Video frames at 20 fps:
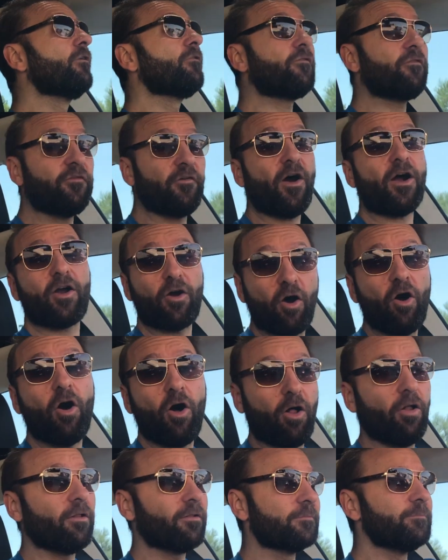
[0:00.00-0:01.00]
Fuck
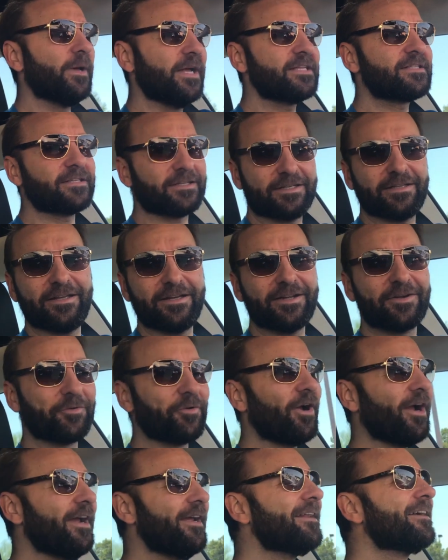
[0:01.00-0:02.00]
all, basically,
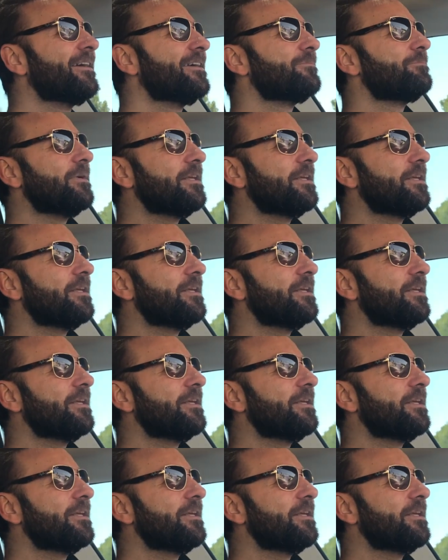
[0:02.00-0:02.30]
right?